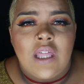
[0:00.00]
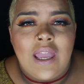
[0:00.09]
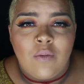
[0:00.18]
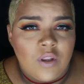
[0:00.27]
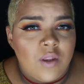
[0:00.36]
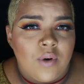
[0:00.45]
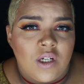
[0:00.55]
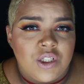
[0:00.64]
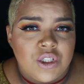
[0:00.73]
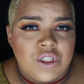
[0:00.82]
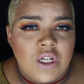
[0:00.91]
and with a
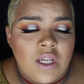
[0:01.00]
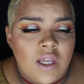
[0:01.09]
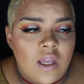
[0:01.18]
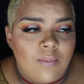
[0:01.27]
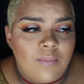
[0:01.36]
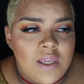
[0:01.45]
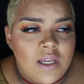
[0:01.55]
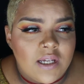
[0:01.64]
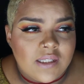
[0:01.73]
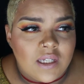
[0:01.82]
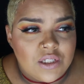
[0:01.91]
brush,
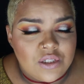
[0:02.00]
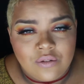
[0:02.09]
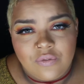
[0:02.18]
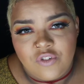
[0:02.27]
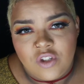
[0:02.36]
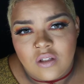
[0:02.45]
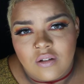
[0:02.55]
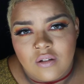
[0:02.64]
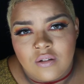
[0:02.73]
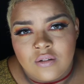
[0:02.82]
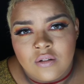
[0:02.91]
because I do
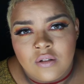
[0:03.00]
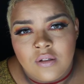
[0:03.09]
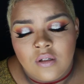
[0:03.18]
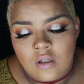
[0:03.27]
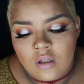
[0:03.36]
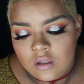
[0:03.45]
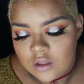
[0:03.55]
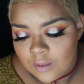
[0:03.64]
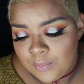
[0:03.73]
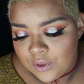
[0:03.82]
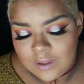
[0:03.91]
feel
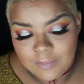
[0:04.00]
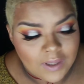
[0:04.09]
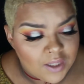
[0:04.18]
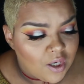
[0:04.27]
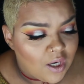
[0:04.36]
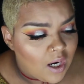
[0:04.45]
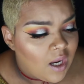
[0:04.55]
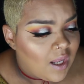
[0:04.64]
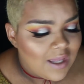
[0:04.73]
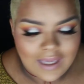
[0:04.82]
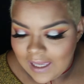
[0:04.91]
the Beauty Blender,
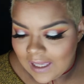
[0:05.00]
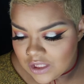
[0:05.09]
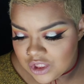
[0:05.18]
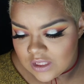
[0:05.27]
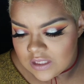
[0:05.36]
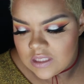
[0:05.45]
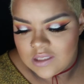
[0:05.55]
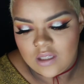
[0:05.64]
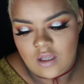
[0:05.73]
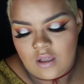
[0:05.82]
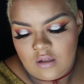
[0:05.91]
it
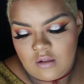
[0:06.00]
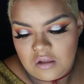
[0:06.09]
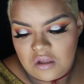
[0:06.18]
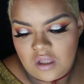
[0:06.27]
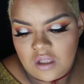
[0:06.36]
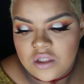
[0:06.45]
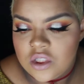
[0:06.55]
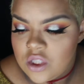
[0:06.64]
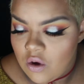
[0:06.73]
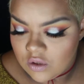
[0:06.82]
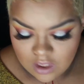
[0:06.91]
just
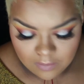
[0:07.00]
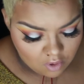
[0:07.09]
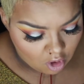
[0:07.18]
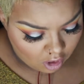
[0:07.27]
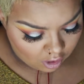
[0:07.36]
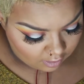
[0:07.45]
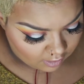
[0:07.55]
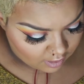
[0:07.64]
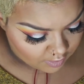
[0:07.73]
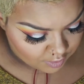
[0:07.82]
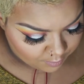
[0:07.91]
soaked up all
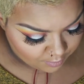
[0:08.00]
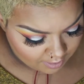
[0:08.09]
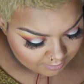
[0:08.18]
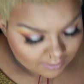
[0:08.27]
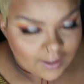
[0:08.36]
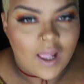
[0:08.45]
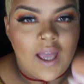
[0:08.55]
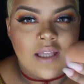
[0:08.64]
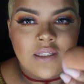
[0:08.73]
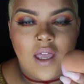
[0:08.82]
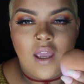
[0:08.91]
the product. Like,
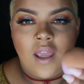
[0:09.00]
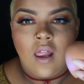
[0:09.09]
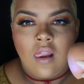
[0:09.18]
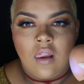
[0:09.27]
as I